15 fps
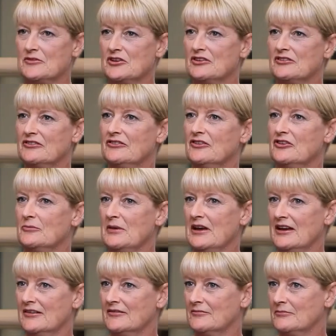concern
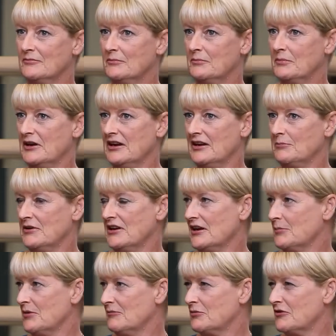about it being a
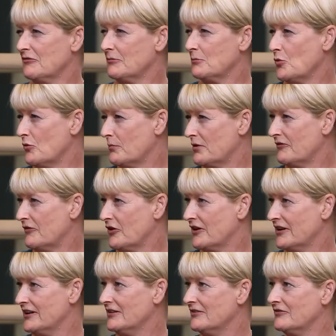bit more
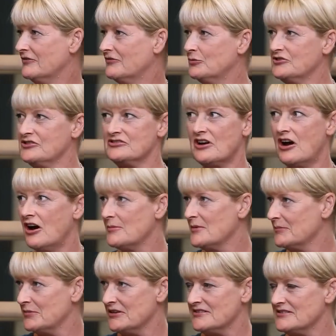provocative? Yes. Would you time it
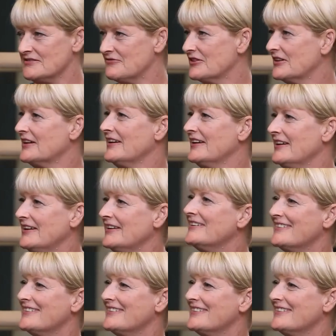a bit differently?